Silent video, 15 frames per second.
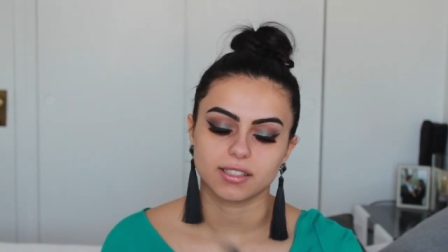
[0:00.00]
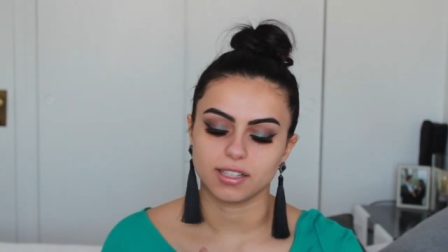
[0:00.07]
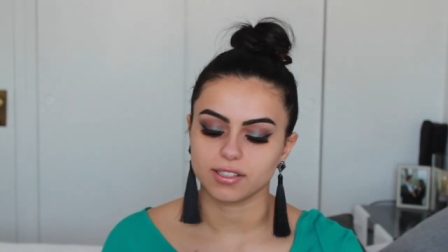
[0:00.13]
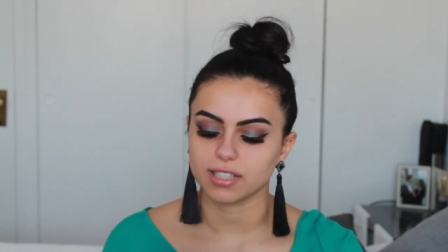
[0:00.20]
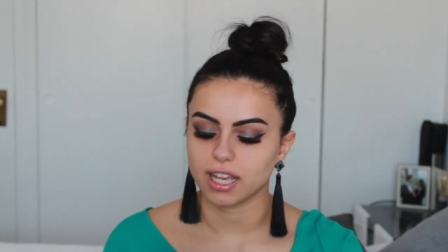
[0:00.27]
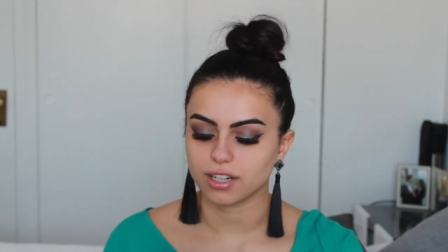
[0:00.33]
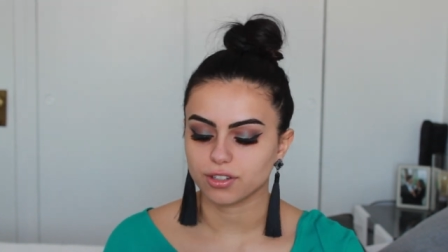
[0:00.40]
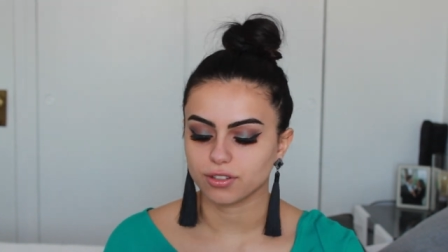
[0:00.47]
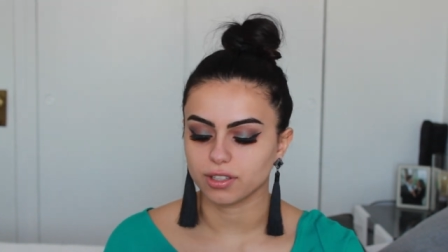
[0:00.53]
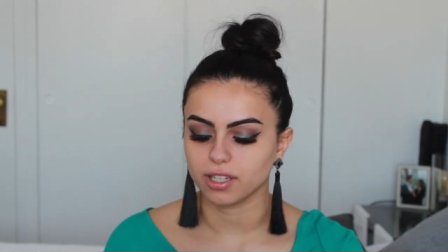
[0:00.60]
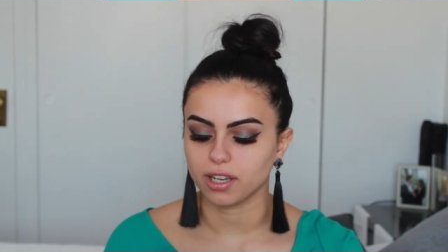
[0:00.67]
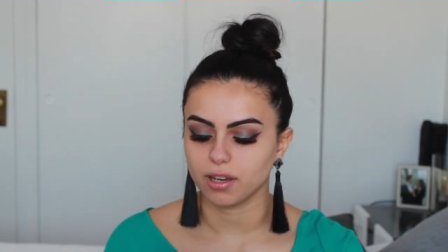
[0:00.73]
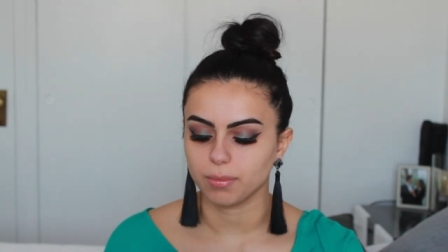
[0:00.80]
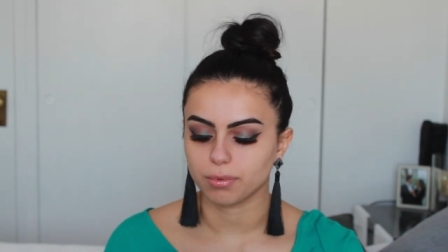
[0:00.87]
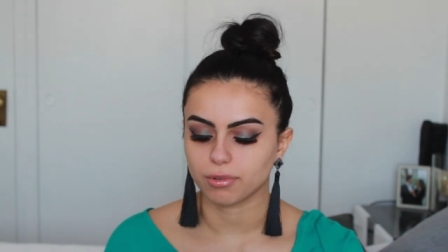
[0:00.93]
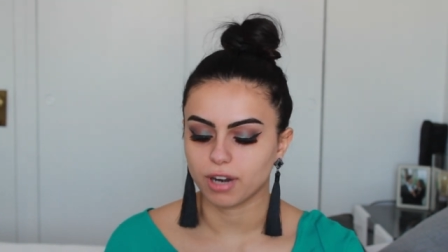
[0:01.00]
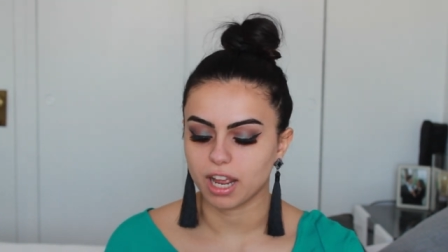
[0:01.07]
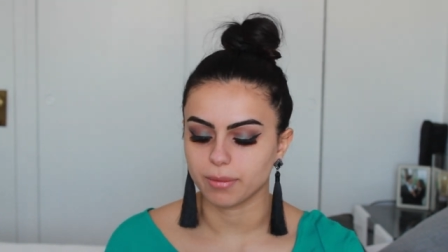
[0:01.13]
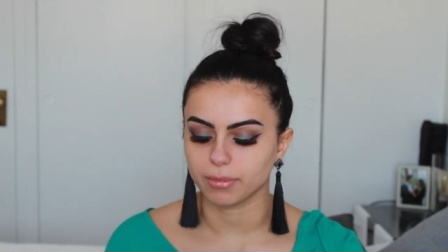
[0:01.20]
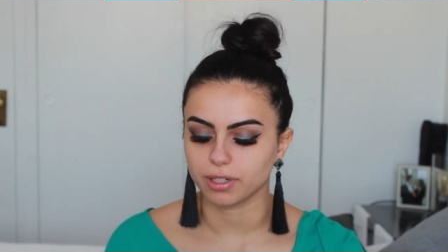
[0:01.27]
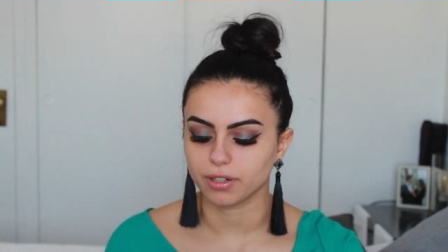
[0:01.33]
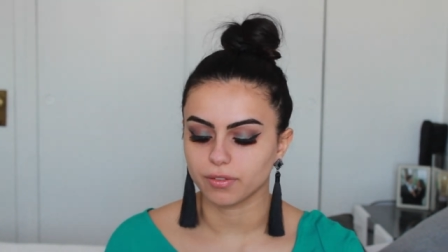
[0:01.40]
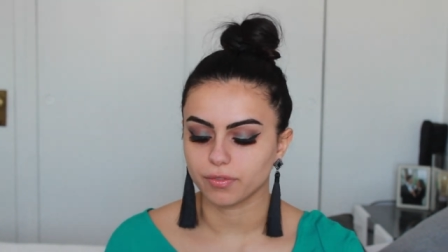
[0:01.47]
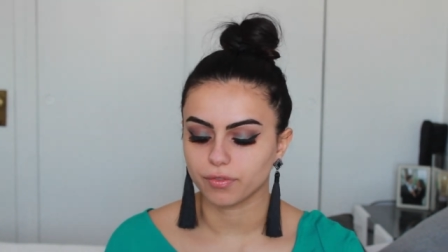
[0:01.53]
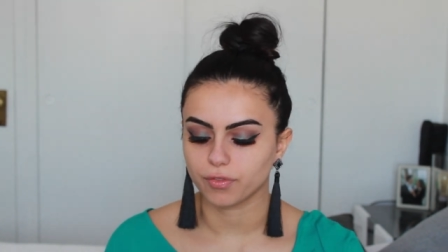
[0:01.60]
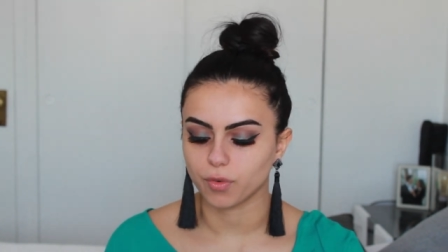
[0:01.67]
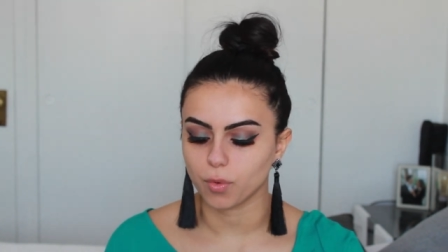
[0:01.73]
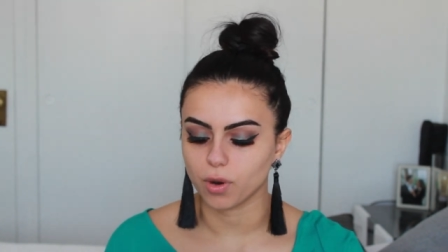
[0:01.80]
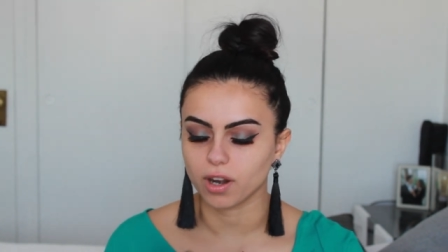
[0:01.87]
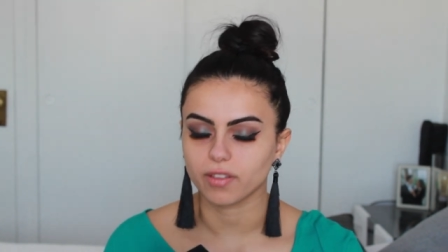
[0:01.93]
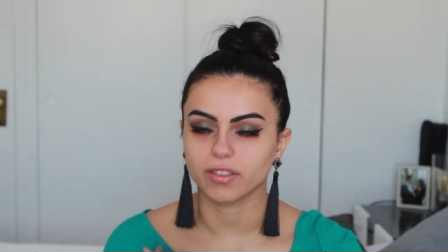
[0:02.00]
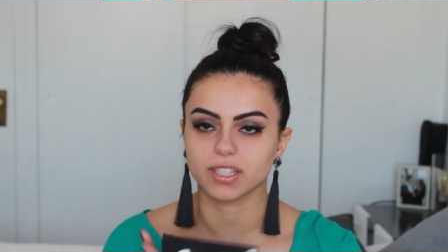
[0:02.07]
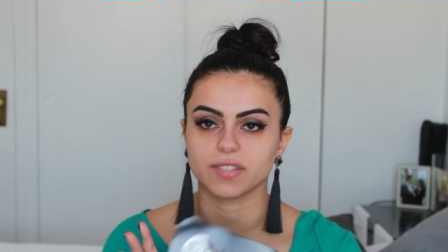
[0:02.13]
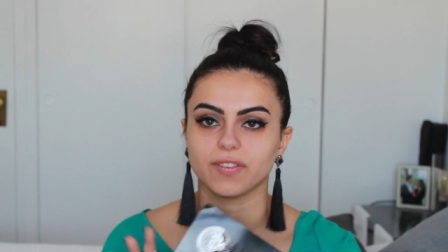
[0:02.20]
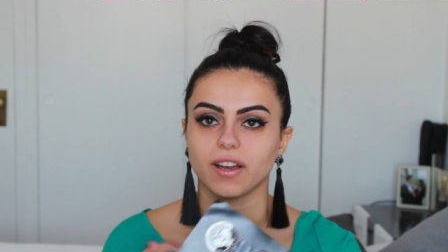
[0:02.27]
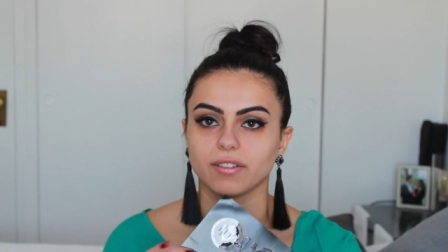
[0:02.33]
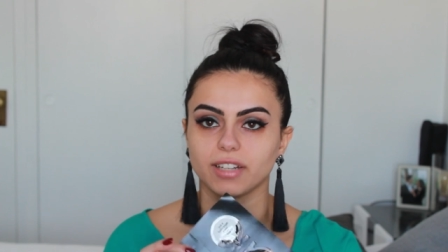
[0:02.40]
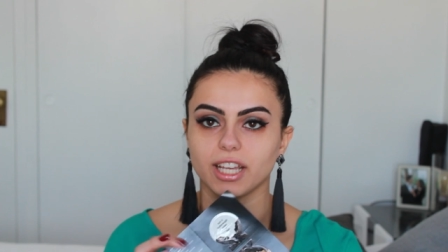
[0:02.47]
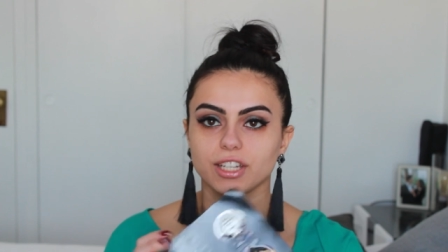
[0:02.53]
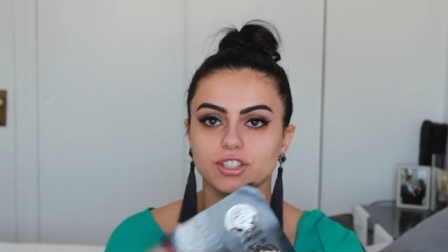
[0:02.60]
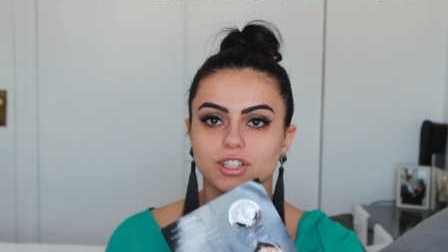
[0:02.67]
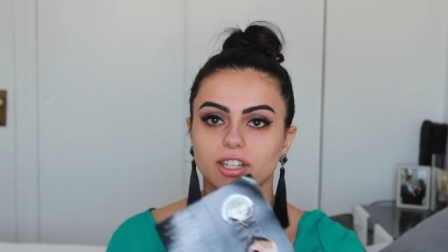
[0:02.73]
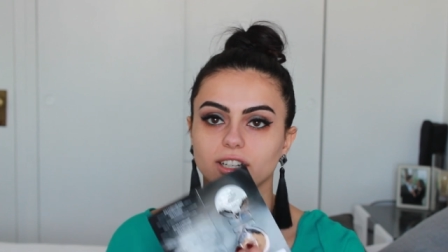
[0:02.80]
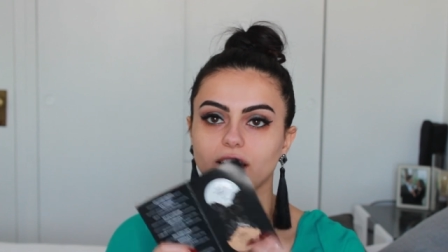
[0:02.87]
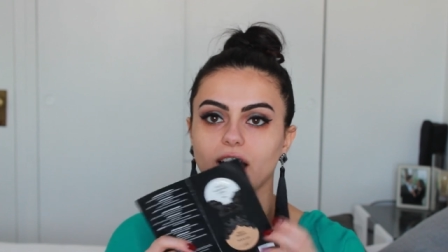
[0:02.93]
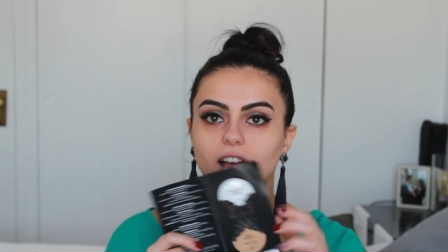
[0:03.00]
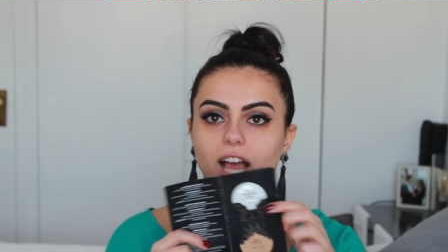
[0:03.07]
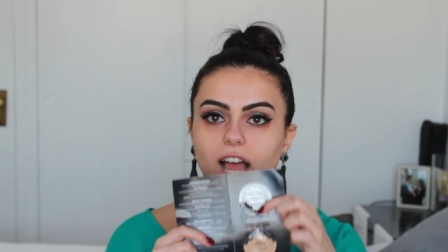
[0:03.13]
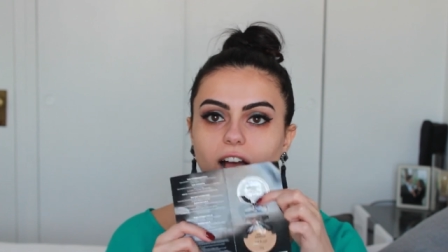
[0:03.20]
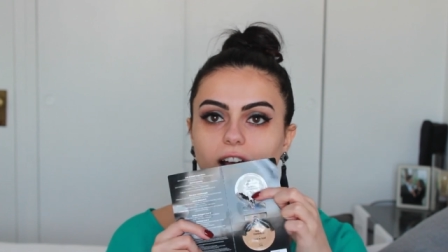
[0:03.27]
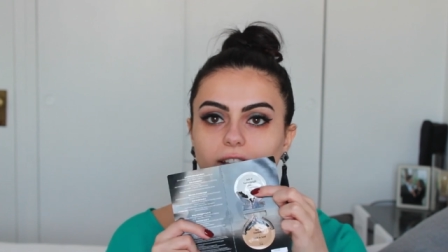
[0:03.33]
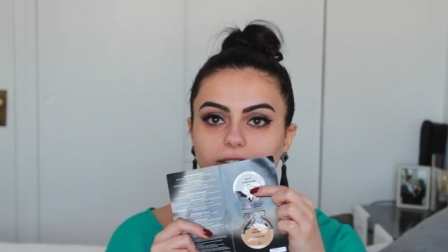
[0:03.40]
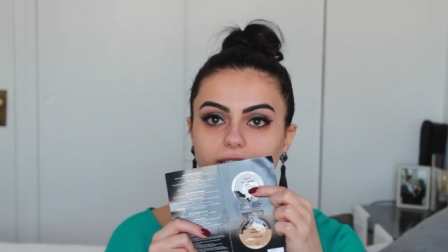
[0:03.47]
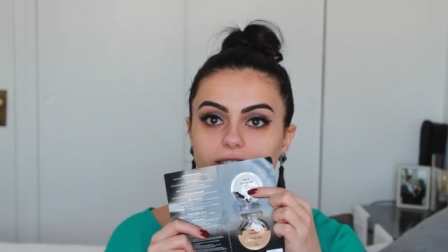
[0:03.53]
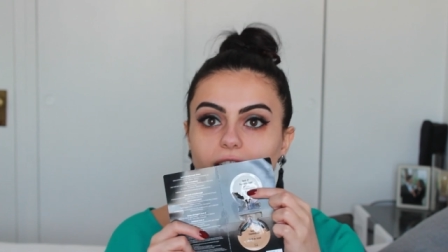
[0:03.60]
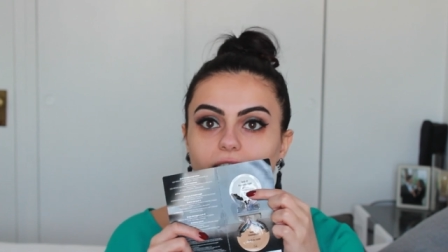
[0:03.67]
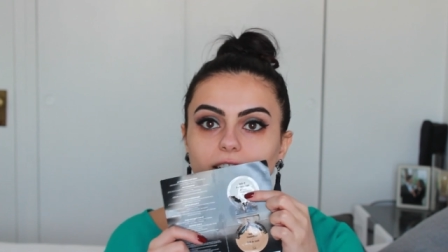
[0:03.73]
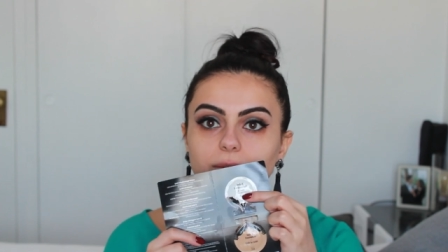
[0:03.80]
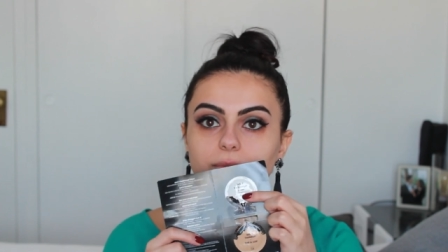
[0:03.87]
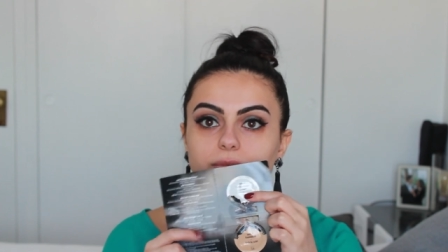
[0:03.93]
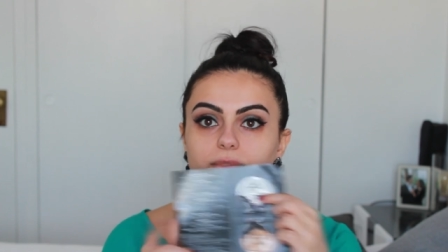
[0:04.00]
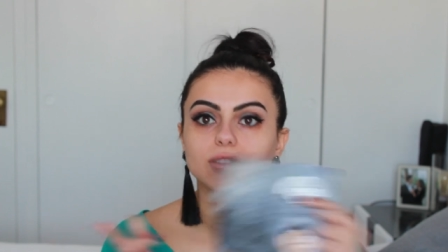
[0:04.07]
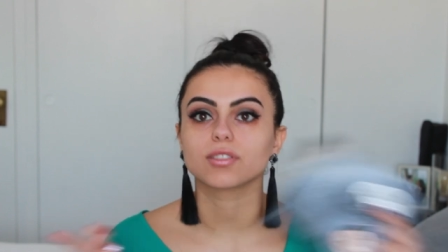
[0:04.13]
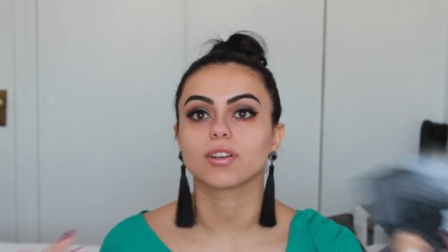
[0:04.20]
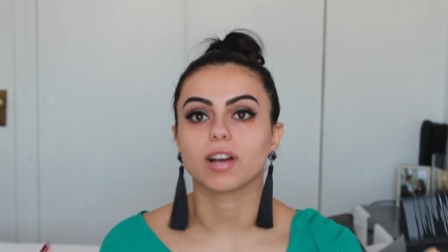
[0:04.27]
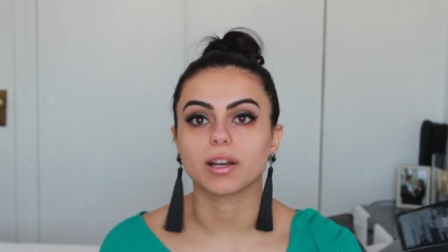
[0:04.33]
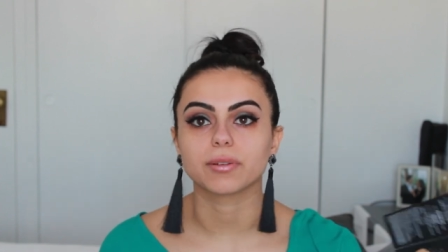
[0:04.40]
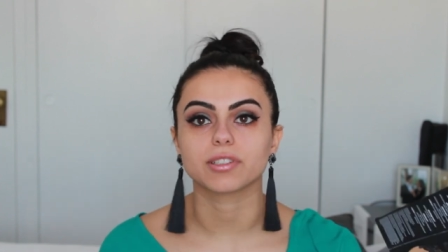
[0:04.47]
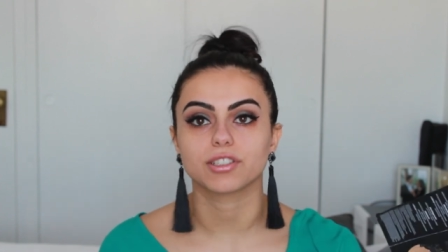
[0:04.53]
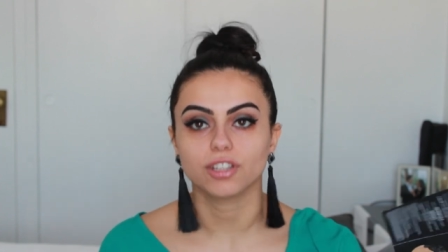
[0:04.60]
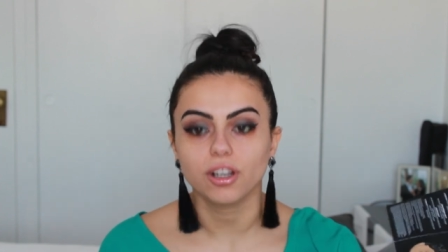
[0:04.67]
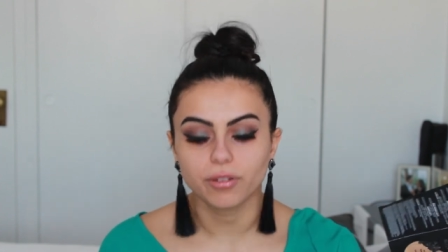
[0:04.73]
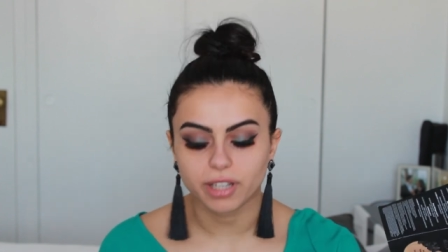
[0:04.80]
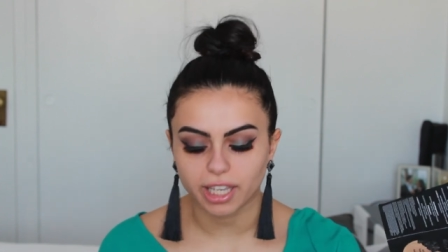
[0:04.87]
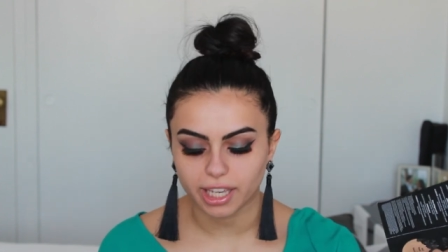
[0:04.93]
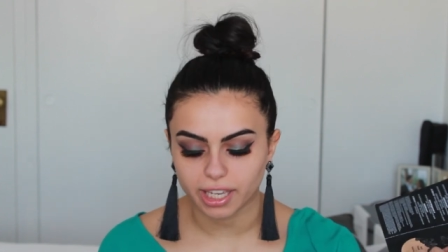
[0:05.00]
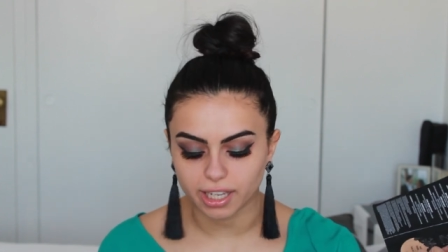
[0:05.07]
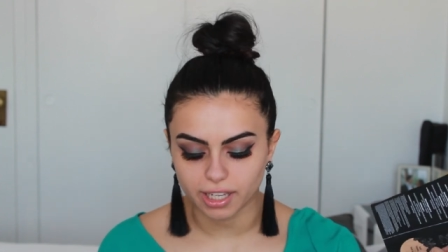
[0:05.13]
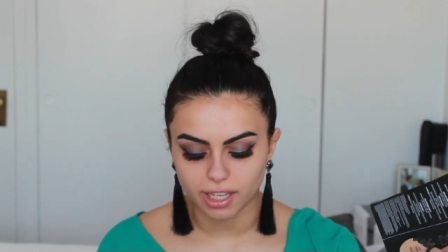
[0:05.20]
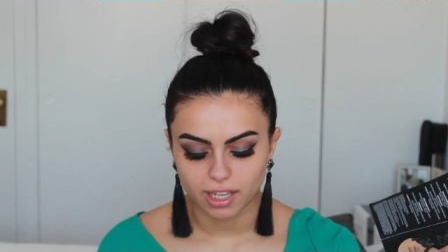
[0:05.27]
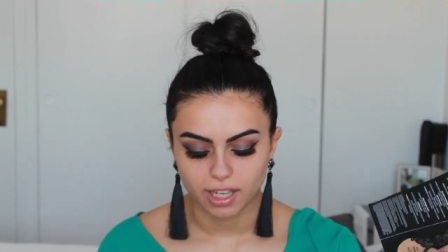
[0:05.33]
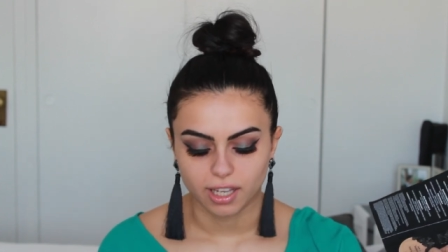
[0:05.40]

There's actually a primer for this foundation on the top, so I was joking.